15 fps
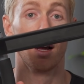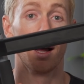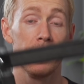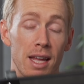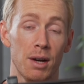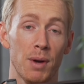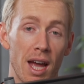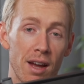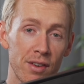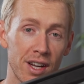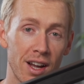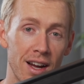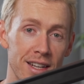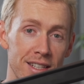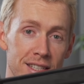And there we have it,
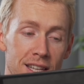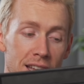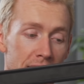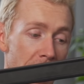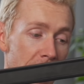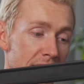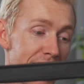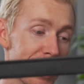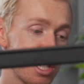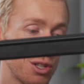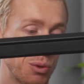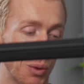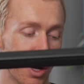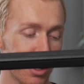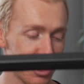guys. That is
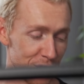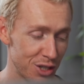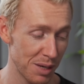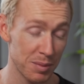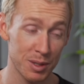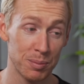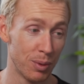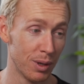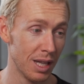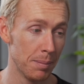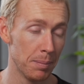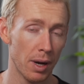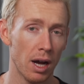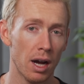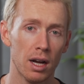the world's cheapest
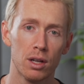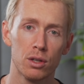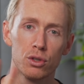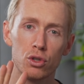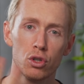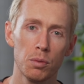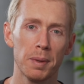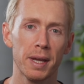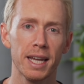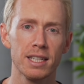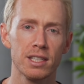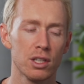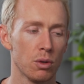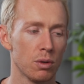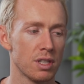pull-up bar. Super
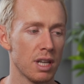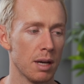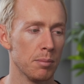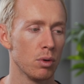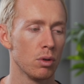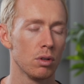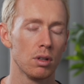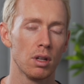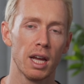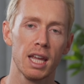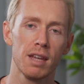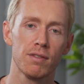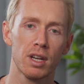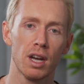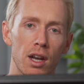easy to assemble.
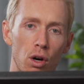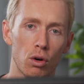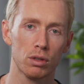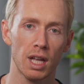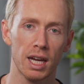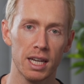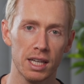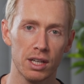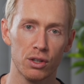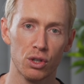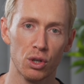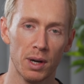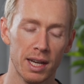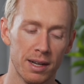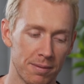Even an old lady could
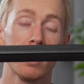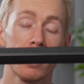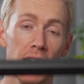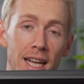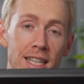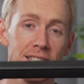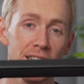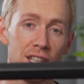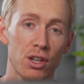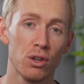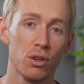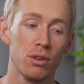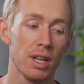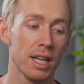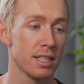do it. The next thing to
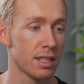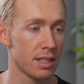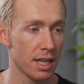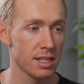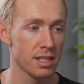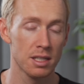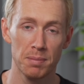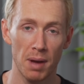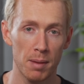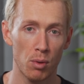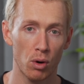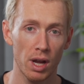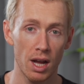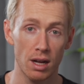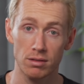do is to test this bad
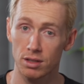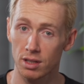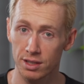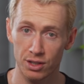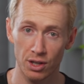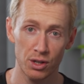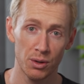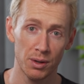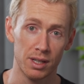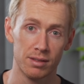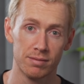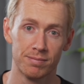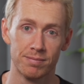boy out. So let's go do it.